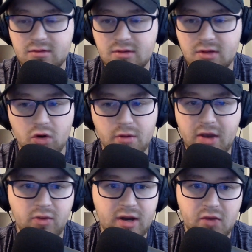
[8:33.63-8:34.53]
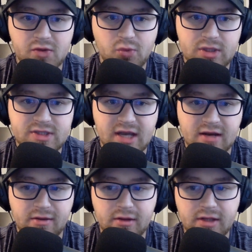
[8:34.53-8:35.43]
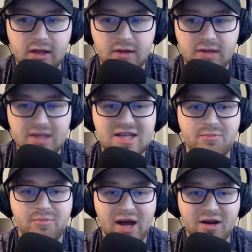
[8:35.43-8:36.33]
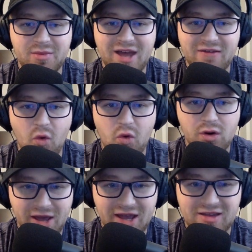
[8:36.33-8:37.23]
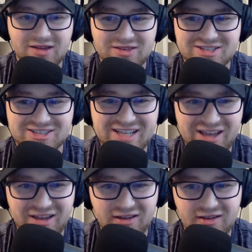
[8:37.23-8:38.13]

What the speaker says: quarterback rating was 22nd. That's a bottom half quarterback in this league.